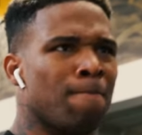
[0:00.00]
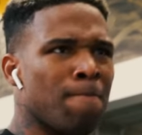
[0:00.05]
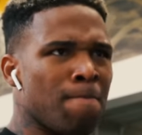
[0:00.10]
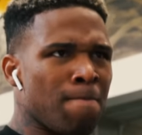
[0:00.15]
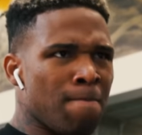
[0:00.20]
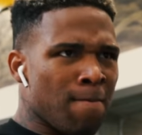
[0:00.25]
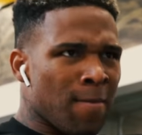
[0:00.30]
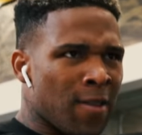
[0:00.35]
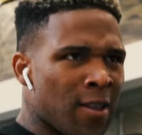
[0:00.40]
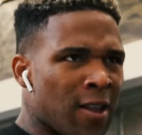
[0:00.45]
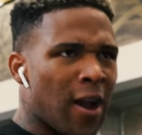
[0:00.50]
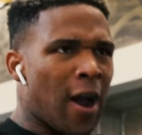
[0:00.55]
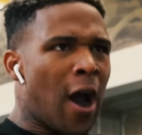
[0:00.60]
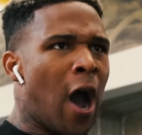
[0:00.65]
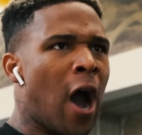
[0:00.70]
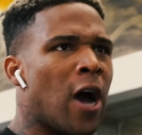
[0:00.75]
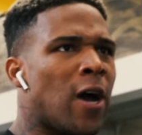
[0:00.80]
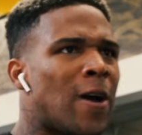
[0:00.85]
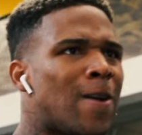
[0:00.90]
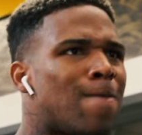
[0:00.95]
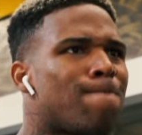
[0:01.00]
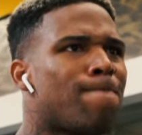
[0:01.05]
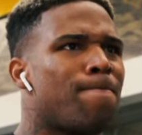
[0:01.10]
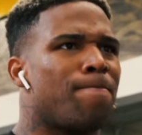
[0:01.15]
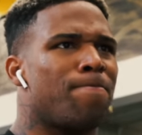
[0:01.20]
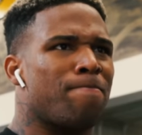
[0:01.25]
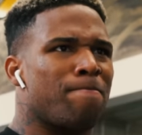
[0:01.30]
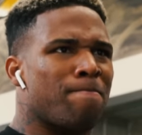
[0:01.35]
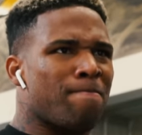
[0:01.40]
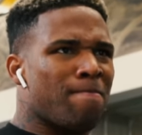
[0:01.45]
For everything we're doing,
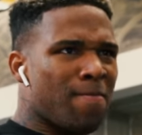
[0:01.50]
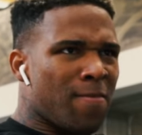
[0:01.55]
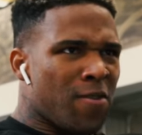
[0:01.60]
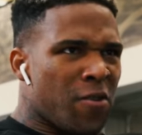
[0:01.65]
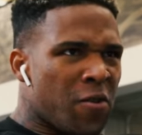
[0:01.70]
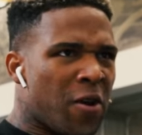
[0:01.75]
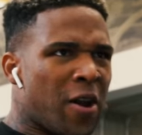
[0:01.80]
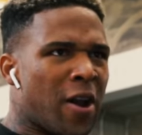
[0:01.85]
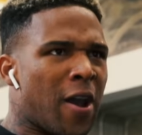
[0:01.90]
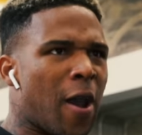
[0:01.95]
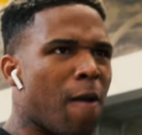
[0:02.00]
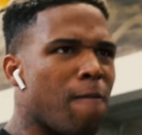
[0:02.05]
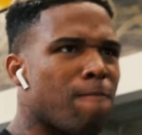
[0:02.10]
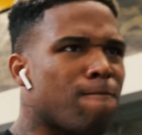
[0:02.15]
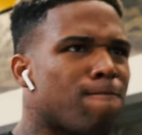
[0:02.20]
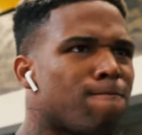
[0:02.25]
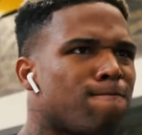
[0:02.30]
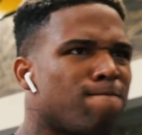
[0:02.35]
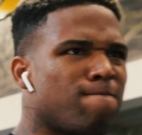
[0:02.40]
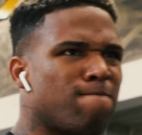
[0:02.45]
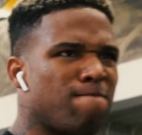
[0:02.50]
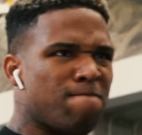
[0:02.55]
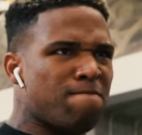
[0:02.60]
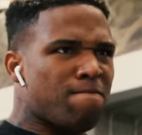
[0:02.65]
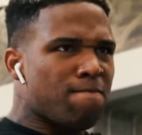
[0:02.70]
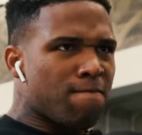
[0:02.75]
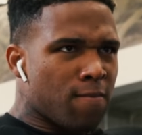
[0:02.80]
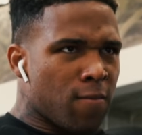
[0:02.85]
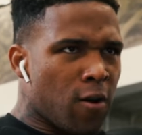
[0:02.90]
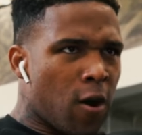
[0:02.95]
twenty, fifteen, ten, ten.
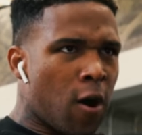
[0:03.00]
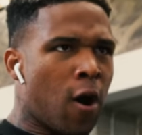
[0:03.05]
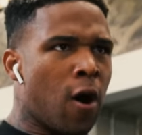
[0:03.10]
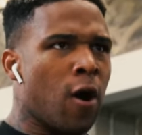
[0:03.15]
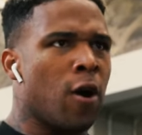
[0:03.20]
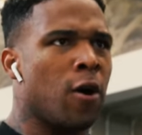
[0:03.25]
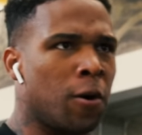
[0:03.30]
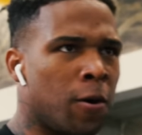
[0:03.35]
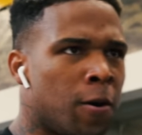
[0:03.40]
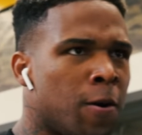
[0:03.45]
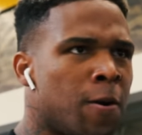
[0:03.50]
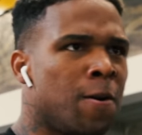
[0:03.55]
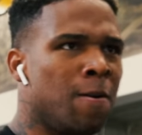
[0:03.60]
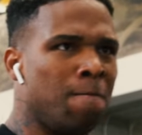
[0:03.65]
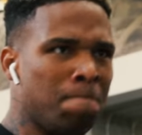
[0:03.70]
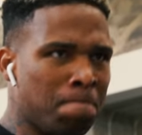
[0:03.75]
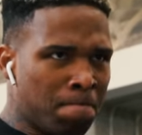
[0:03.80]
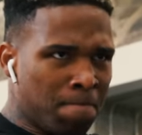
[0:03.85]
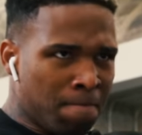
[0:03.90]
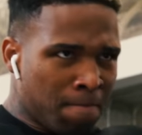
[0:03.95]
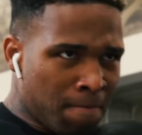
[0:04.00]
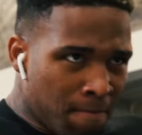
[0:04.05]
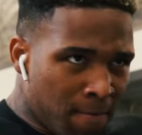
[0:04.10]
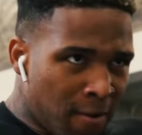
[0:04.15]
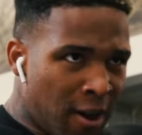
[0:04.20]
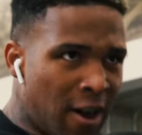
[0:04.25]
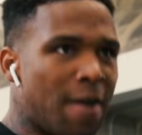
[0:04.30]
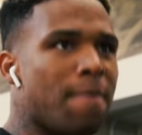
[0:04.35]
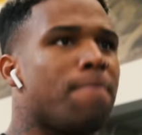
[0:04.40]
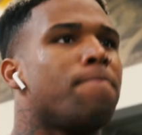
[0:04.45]
It's easy for y'all to follow
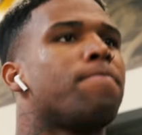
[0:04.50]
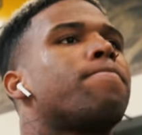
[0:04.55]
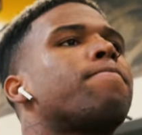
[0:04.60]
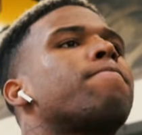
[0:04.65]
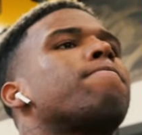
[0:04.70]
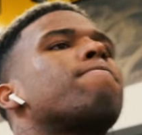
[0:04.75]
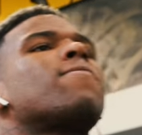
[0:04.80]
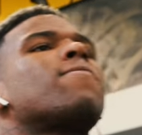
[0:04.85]
along with.